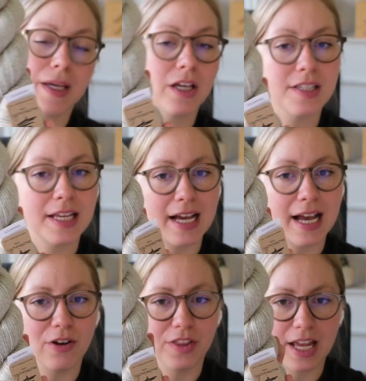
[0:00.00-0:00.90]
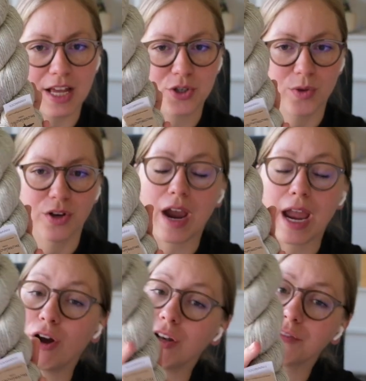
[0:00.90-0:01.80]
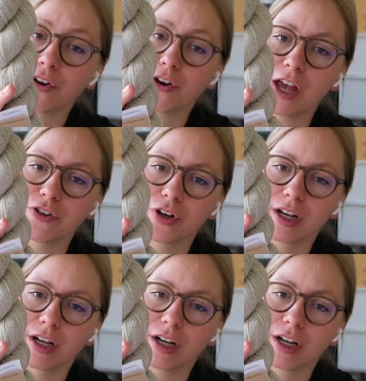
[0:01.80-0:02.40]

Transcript: because they dye on the natural gray, all of their other